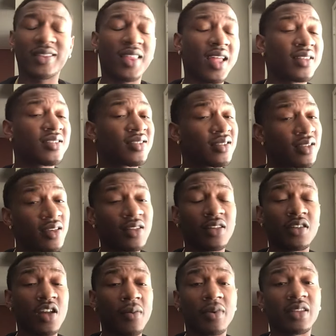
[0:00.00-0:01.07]
that's still a
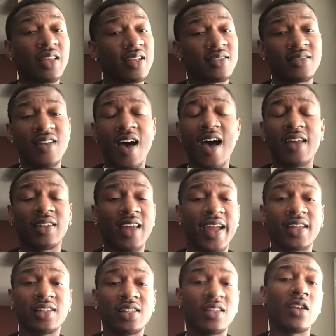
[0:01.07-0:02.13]
number that's not
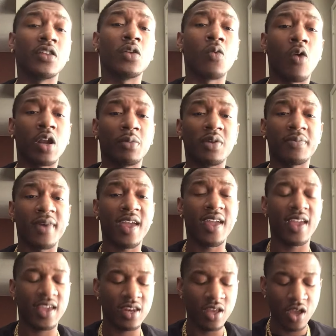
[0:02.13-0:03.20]
likely that you want to be
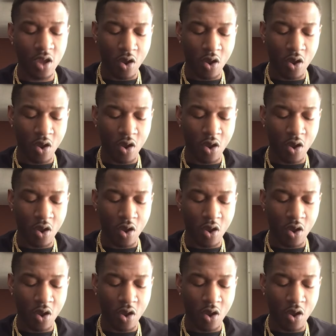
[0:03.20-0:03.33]
paying